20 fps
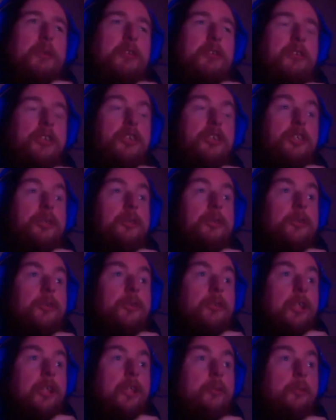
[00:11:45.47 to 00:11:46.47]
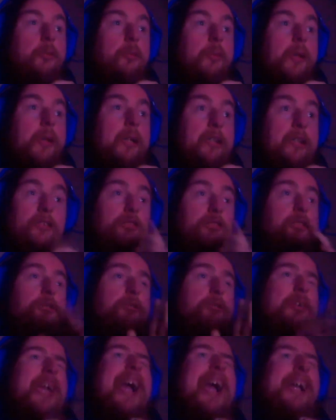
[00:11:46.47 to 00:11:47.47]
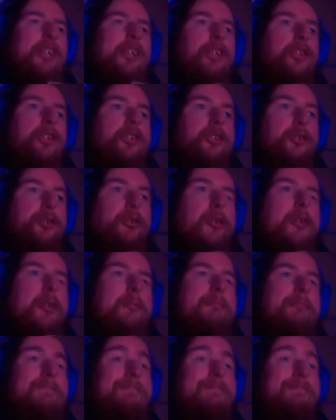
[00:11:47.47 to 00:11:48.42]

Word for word: since you did it with me, this just reaction stream.